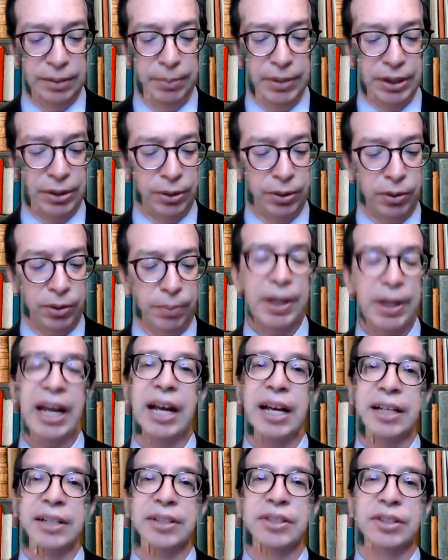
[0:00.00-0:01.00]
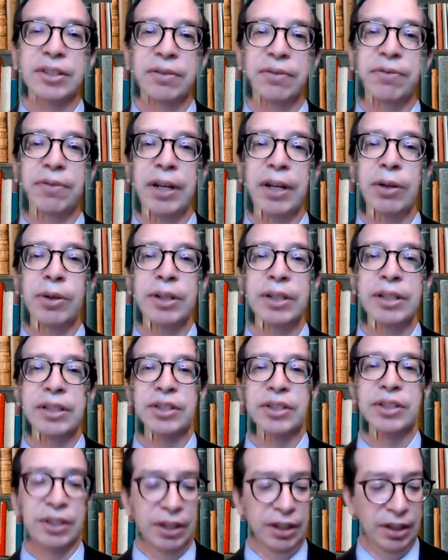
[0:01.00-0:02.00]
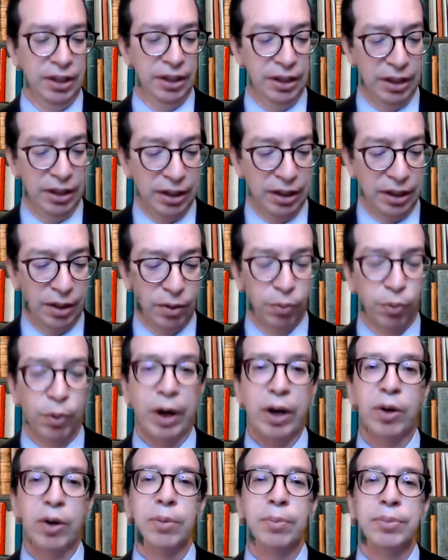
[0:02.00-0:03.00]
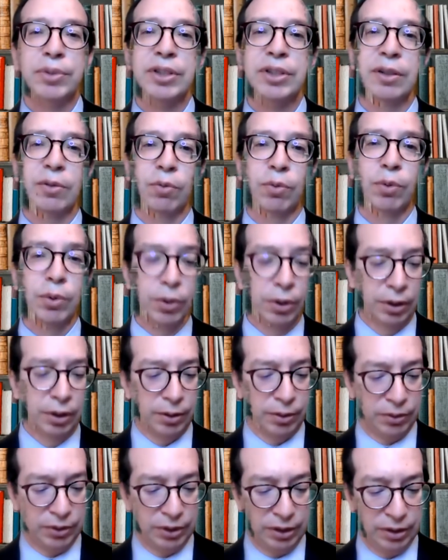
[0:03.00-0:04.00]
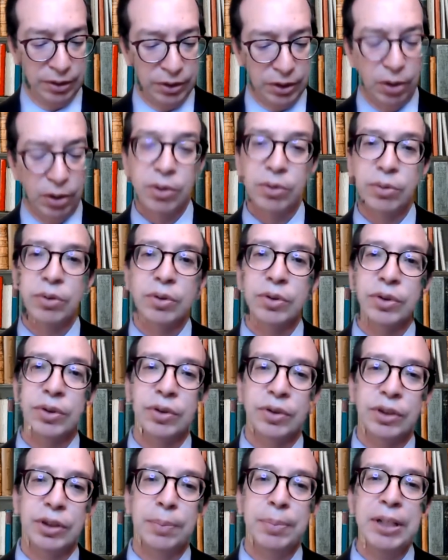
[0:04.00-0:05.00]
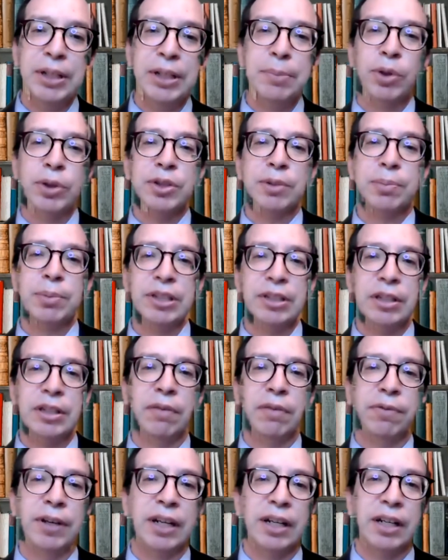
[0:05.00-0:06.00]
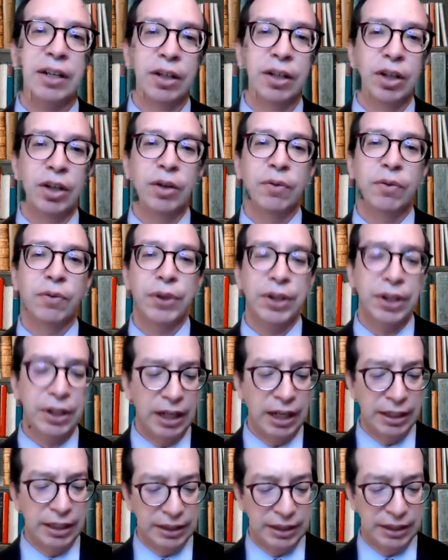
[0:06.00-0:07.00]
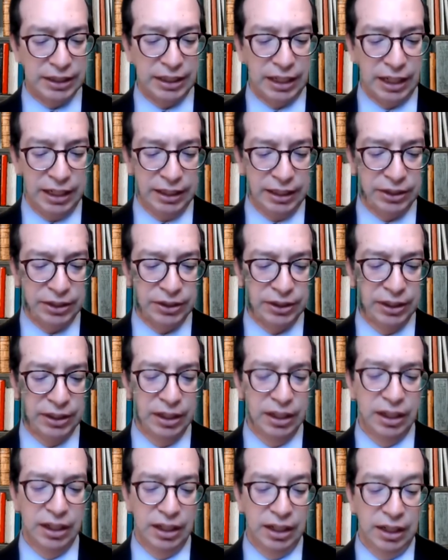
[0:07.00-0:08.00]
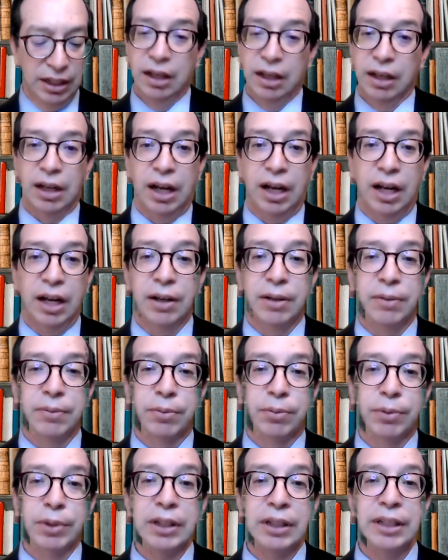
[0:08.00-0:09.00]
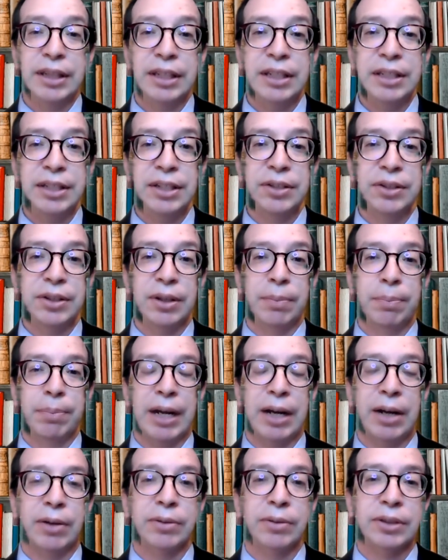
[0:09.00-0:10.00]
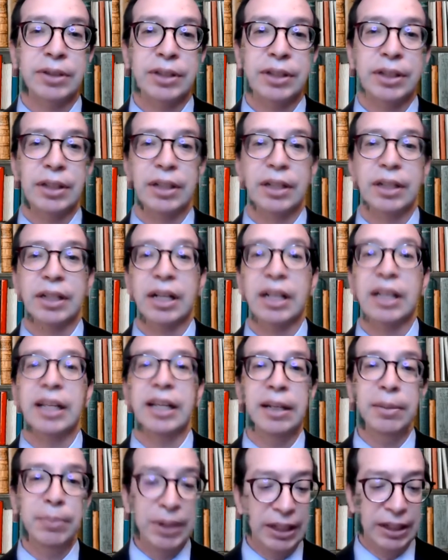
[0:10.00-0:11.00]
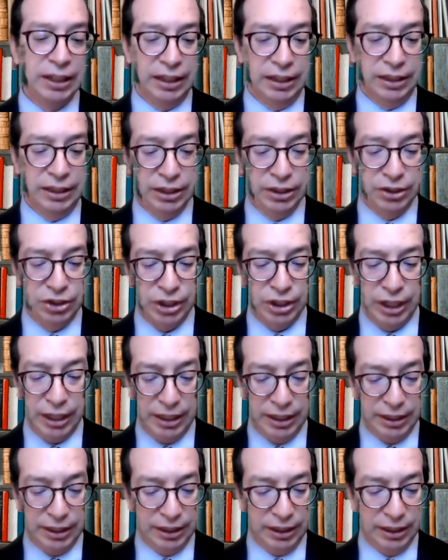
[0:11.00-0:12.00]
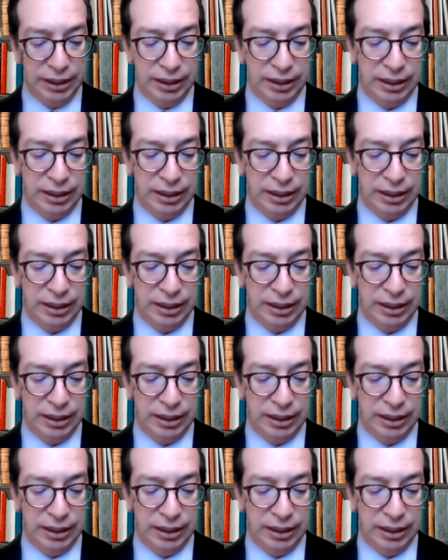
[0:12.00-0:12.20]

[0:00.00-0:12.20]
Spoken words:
mythical past of various realms and rulers. So to be more specific, for the United States, really this is about claiming indigeneity,